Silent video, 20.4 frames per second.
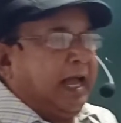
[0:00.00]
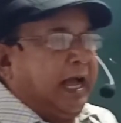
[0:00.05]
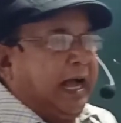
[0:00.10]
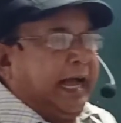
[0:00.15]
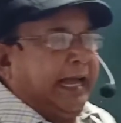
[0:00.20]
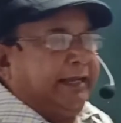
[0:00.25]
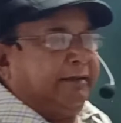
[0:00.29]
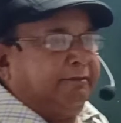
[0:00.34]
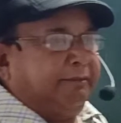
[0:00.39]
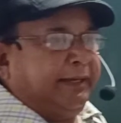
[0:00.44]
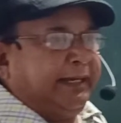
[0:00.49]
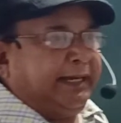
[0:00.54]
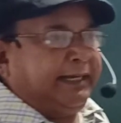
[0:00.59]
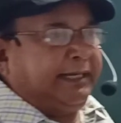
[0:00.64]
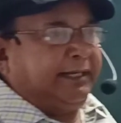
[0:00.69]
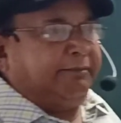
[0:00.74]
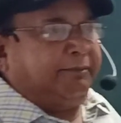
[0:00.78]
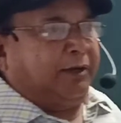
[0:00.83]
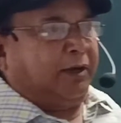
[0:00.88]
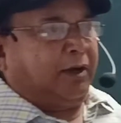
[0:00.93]
I made
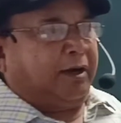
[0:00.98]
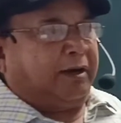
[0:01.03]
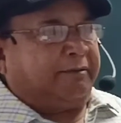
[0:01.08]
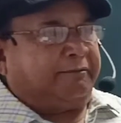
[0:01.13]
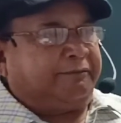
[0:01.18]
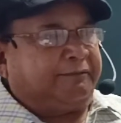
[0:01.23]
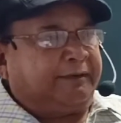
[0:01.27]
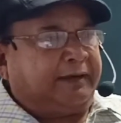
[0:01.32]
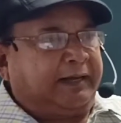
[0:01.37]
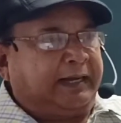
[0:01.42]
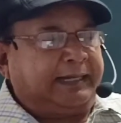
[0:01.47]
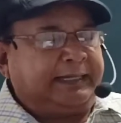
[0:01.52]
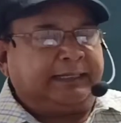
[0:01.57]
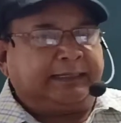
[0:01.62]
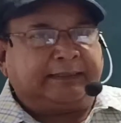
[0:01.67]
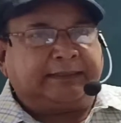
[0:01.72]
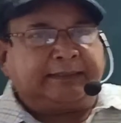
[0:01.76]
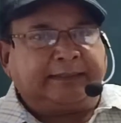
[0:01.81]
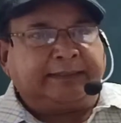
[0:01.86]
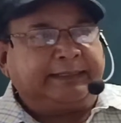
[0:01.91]
him laugh. I
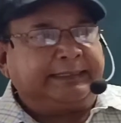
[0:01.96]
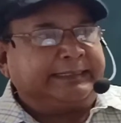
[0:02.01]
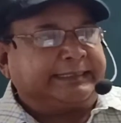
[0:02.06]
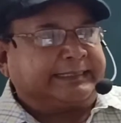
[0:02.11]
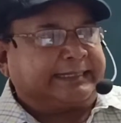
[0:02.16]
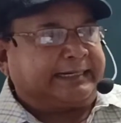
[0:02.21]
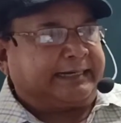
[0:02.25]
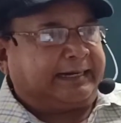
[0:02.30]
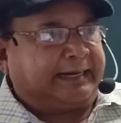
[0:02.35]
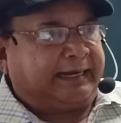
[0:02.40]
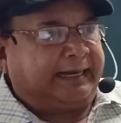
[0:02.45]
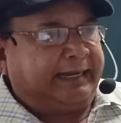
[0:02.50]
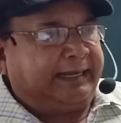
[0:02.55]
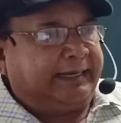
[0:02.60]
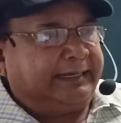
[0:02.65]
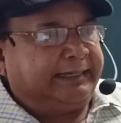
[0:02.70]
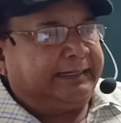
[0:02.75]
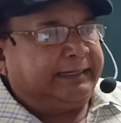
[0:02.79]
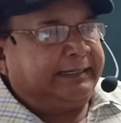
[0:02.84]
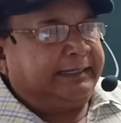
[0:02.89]
heard his
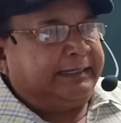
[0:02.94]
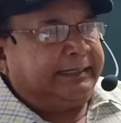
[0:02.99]
cry.